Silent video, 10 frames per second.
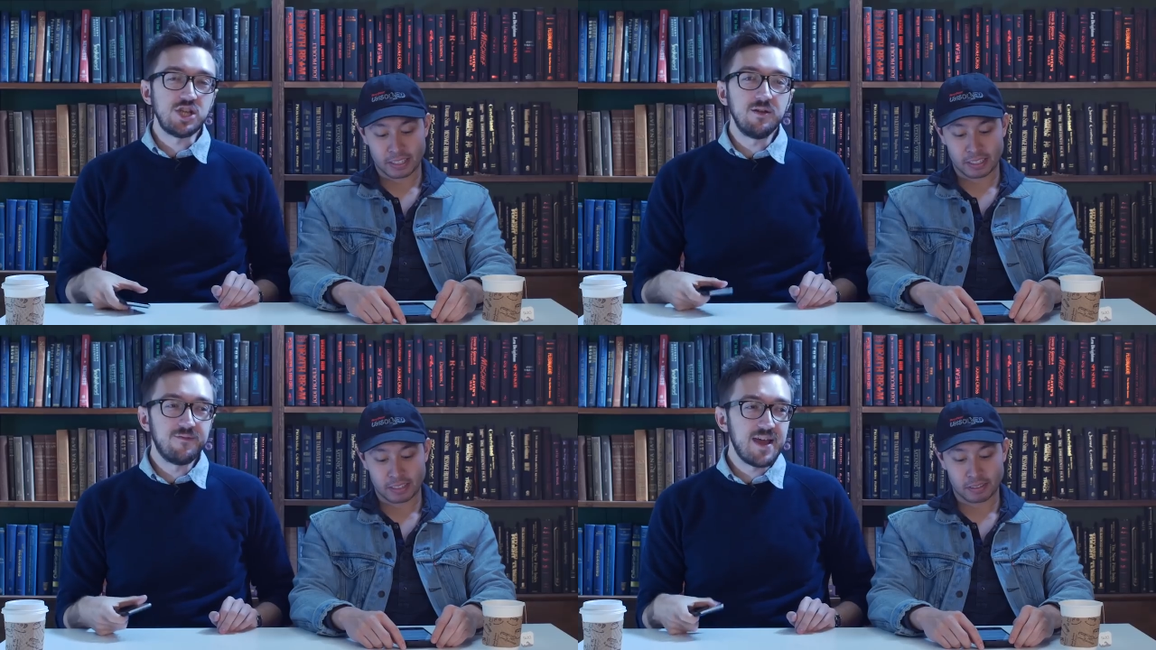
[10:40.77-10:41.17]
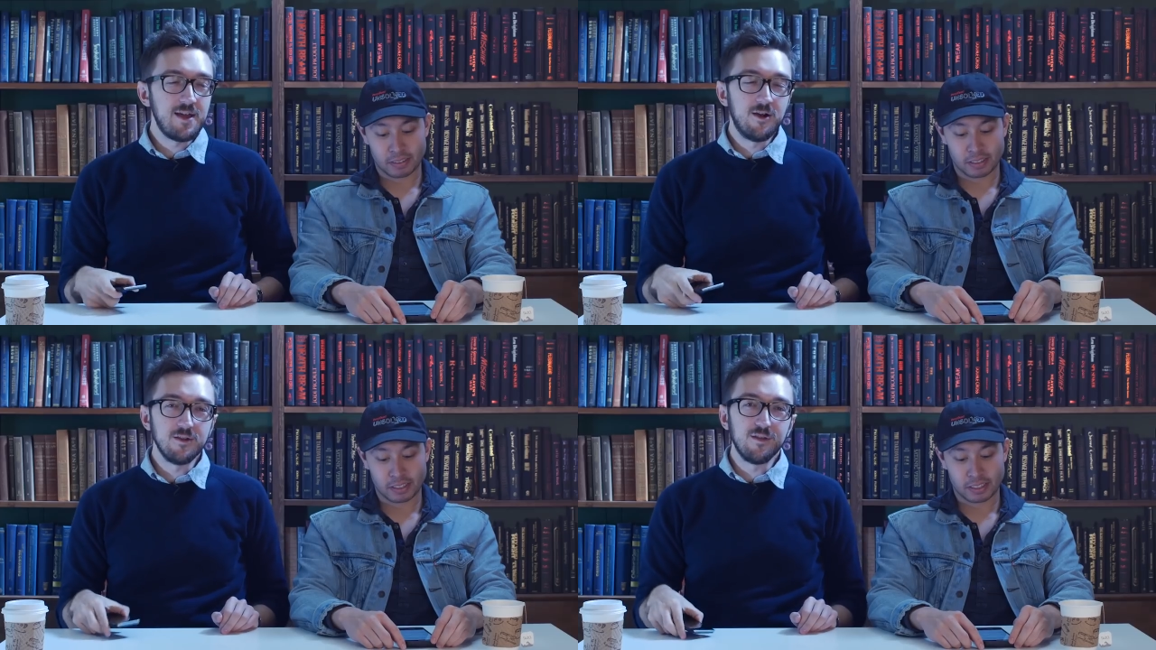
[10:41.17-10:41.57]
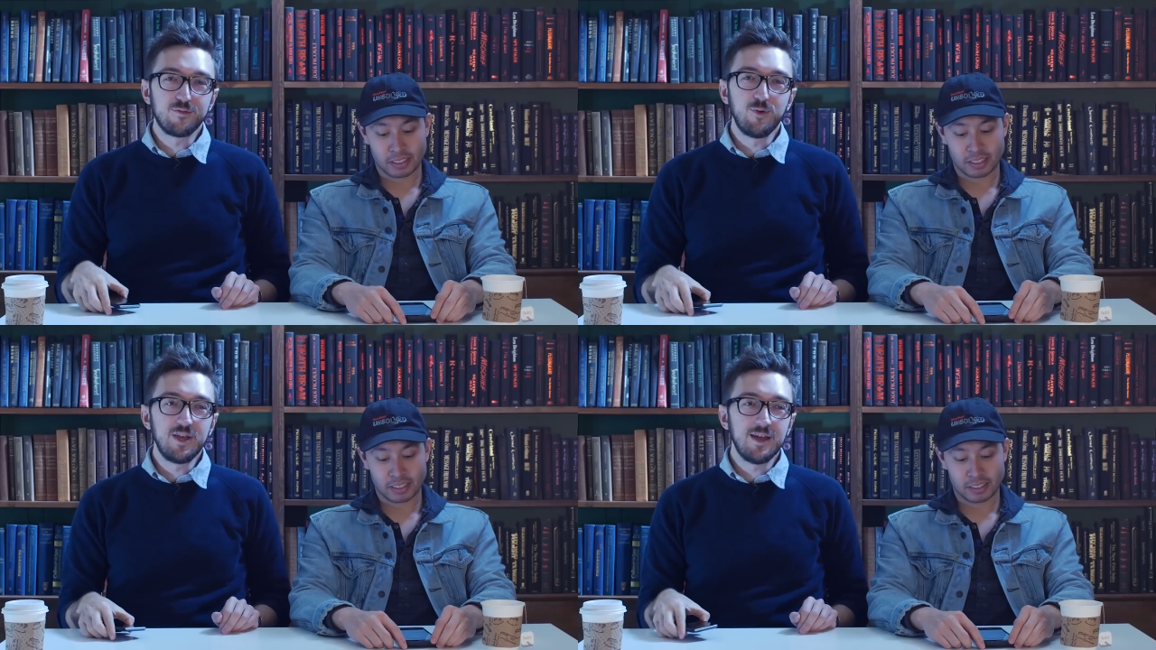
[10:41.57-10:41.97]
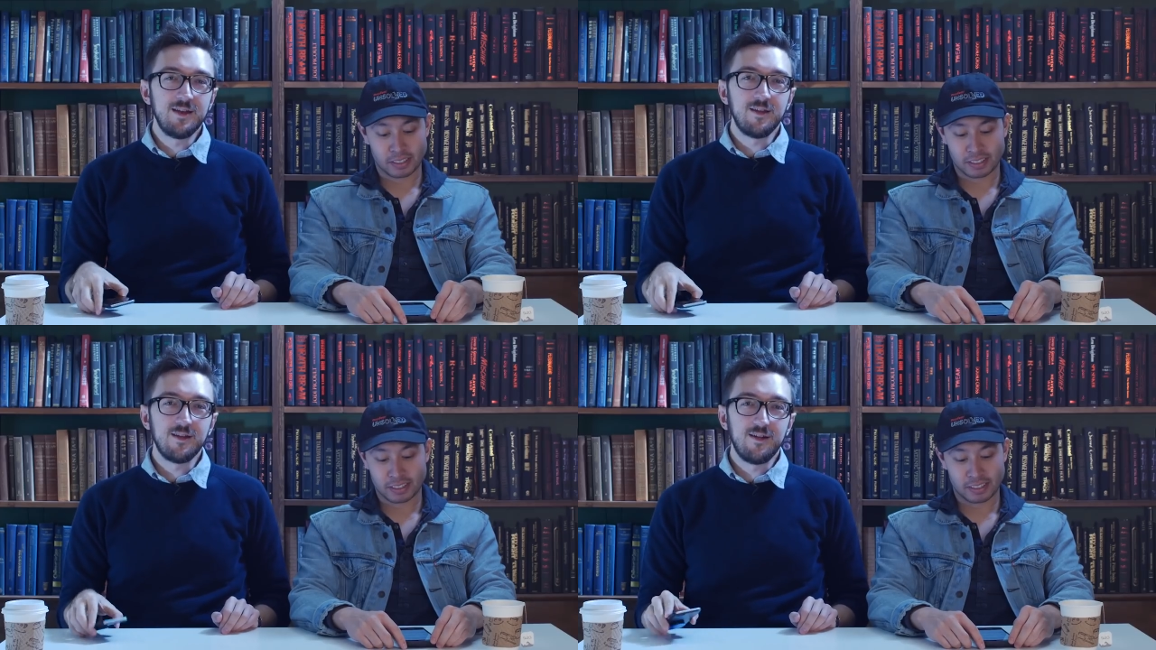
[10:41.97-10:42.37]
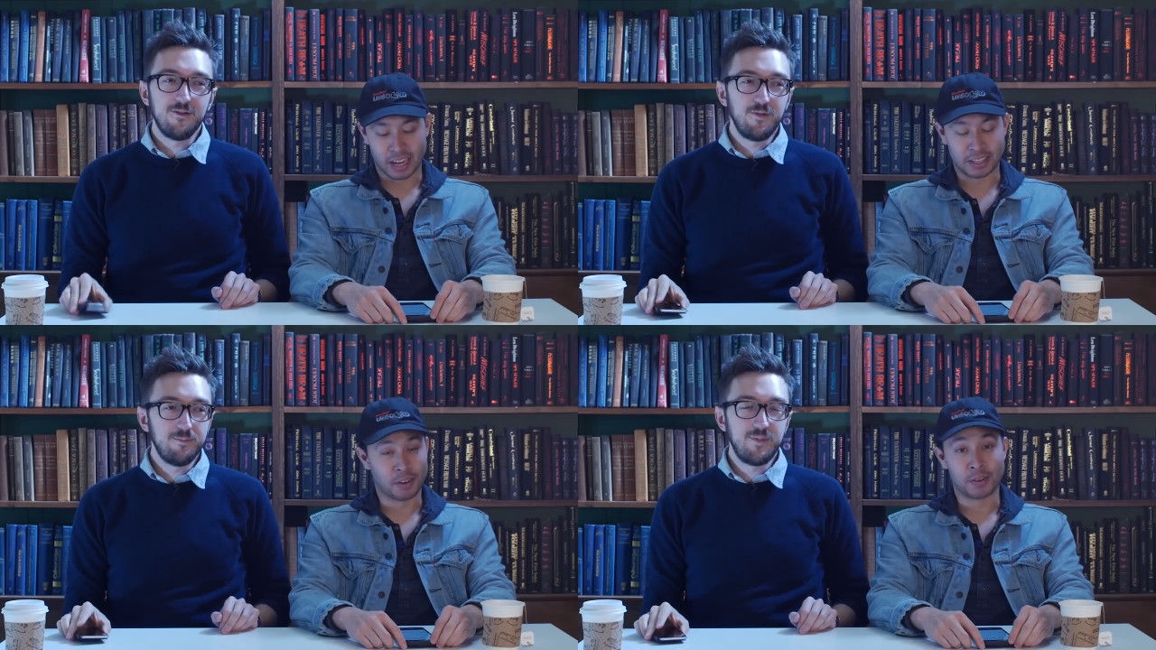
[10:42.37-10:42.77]
Speaker 1: Gene fan art this weekend.
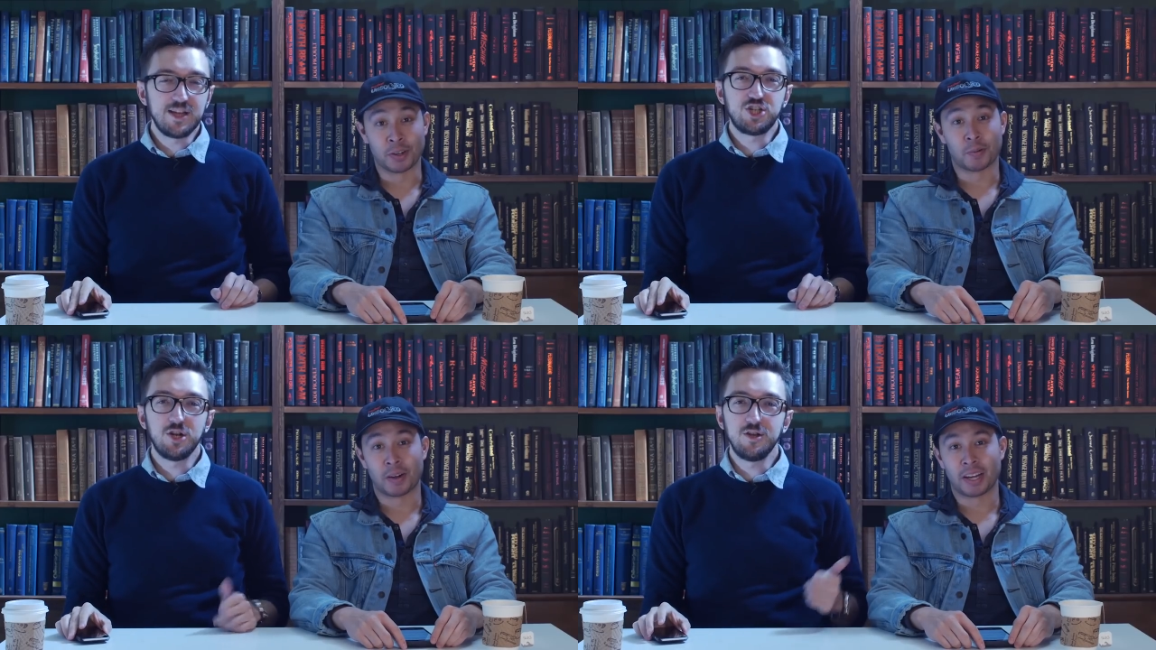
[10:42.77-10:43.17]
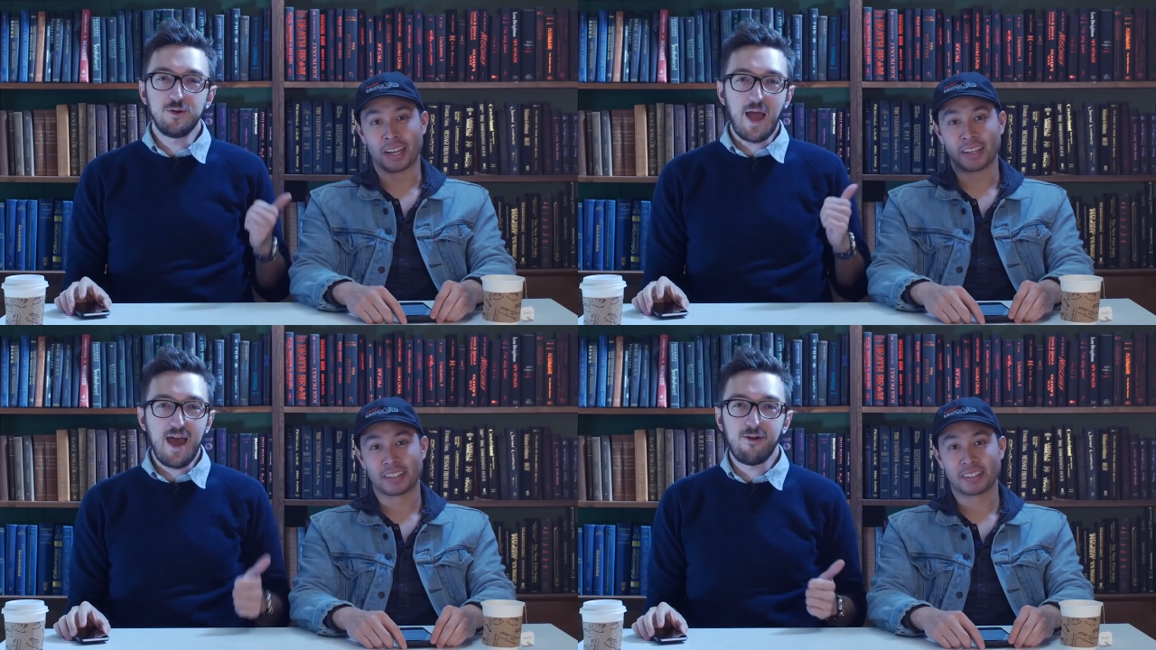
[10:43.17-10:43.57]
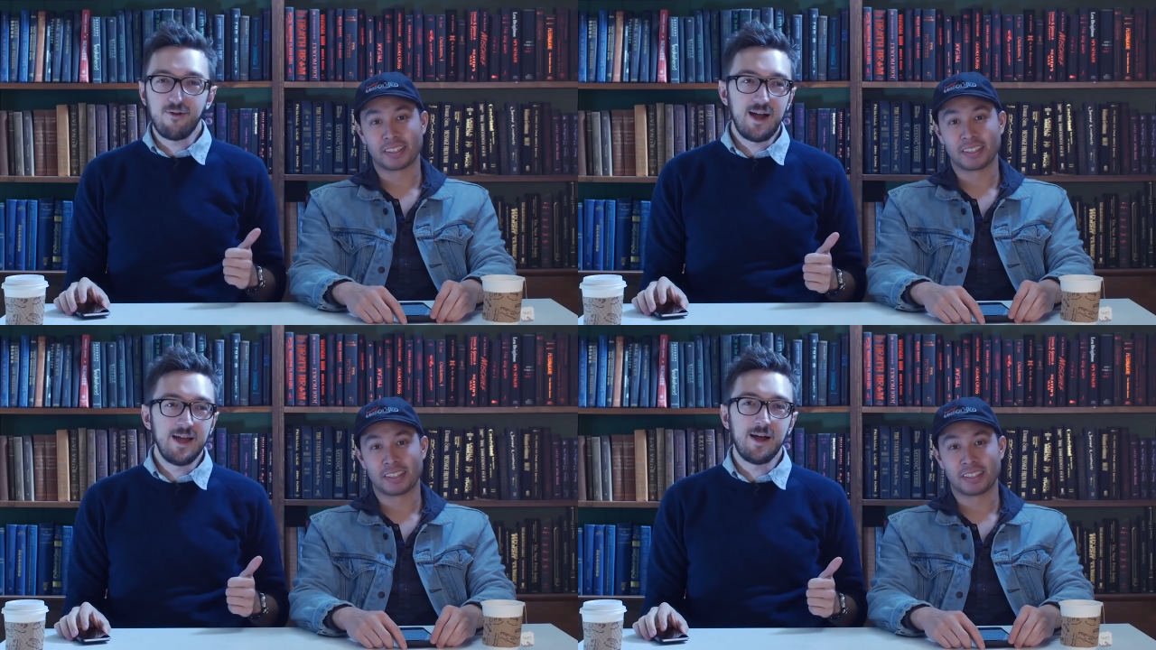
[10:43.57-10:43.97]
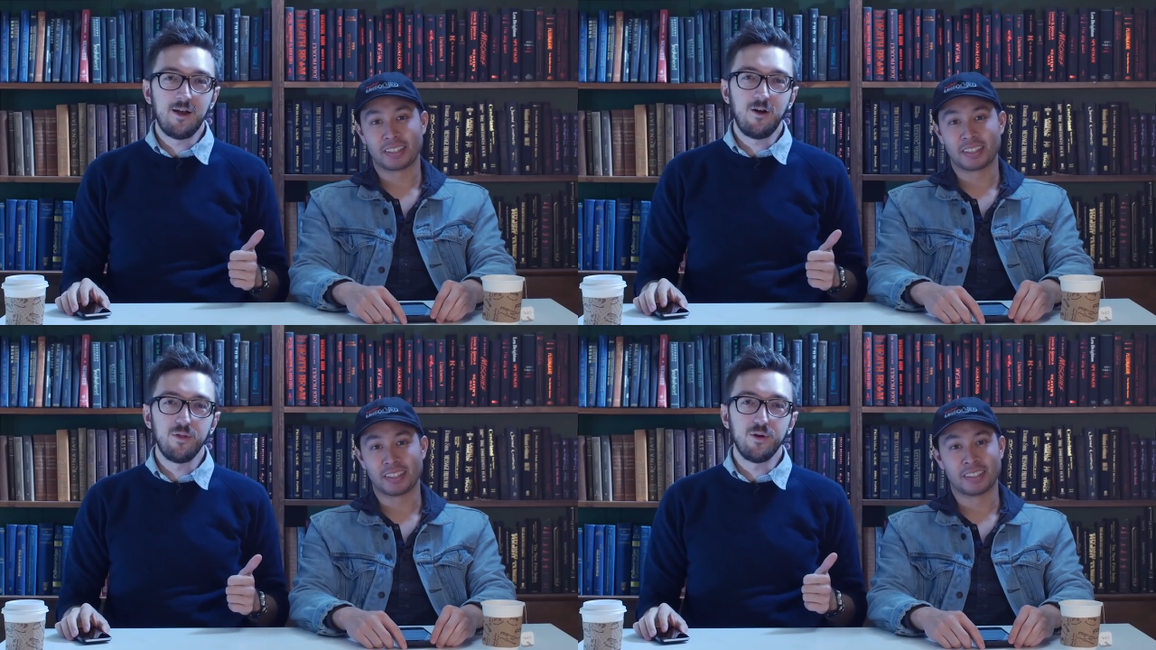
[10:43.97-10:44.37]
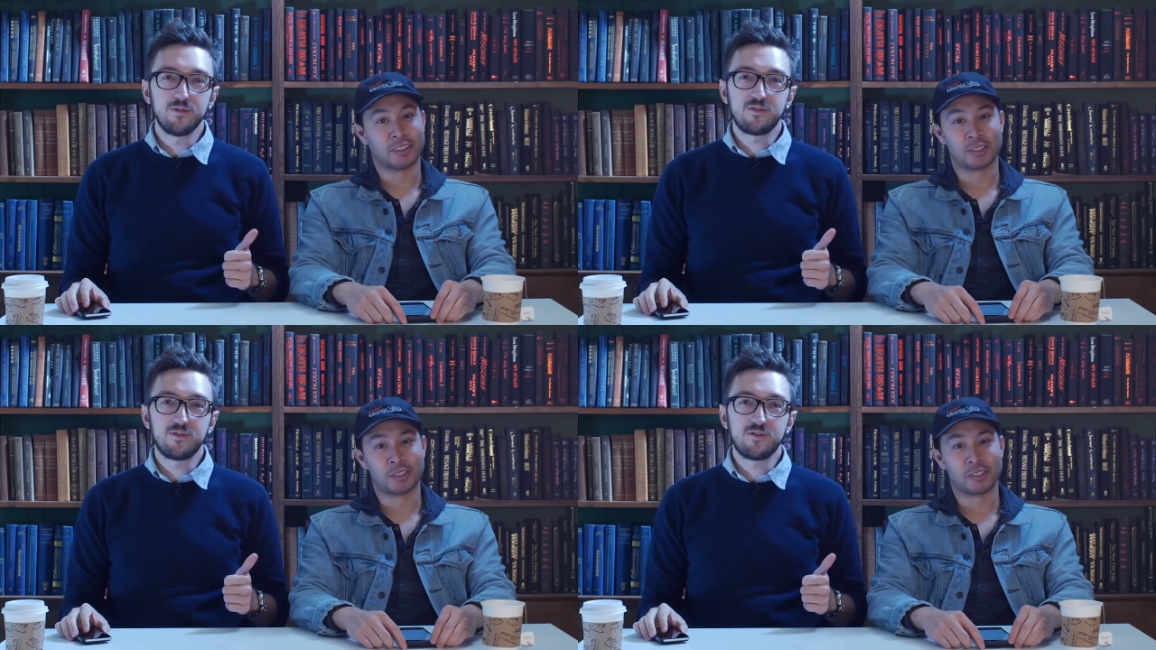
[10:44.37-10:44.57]
I don't Make sure why. you at Ryan on all those.